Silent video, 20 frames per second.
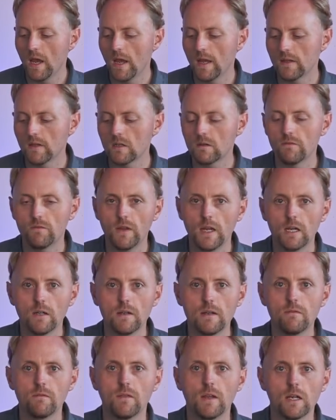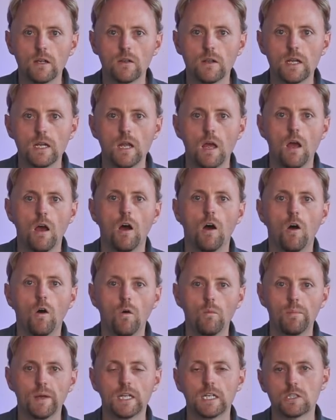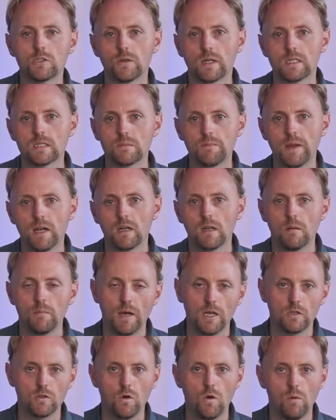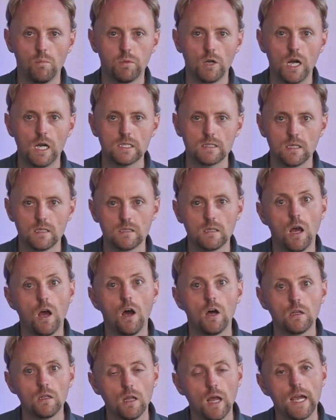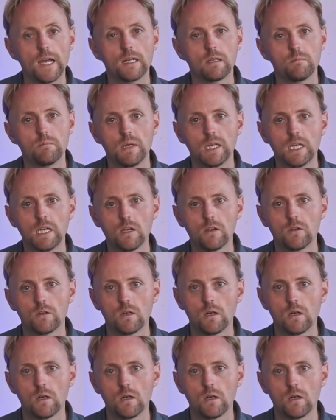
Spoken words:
And they're very, very open and transparent about the whole process, unlike many other